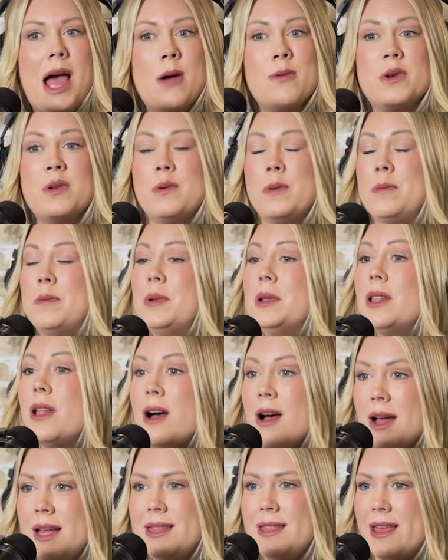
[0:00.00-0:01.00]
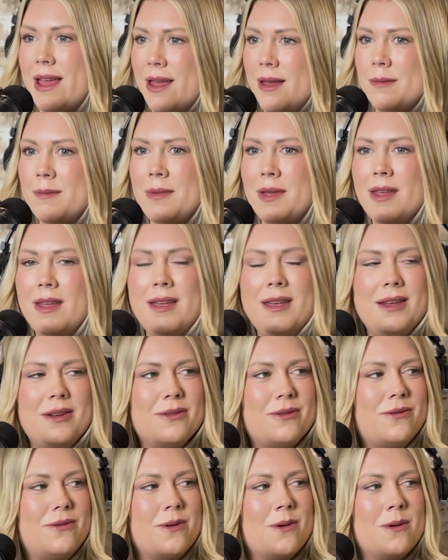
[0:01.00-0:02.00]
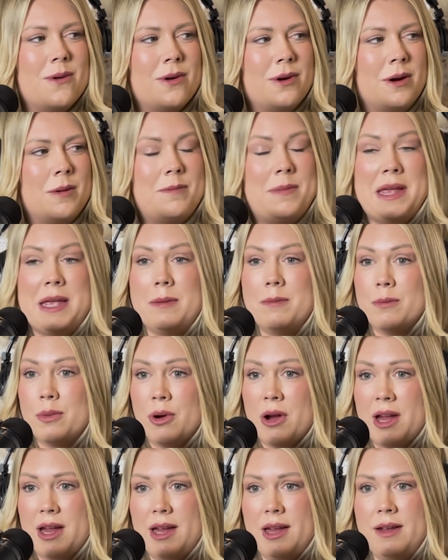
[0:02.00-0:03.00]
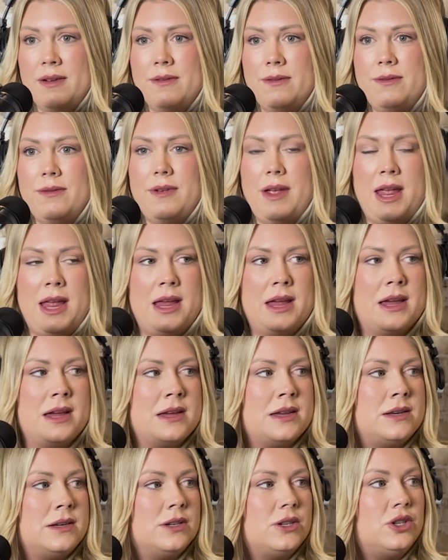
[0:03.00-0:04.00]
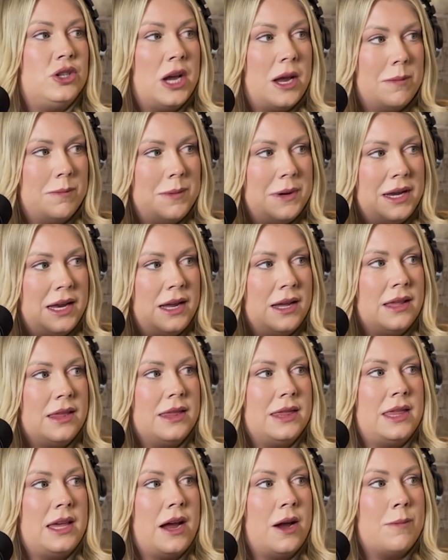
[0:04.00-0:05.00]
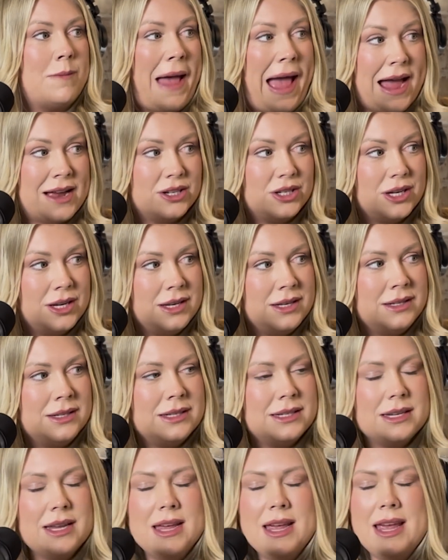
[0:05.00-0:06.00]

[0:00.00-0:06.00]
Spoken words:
want to applaud them for being brave and championing their passions.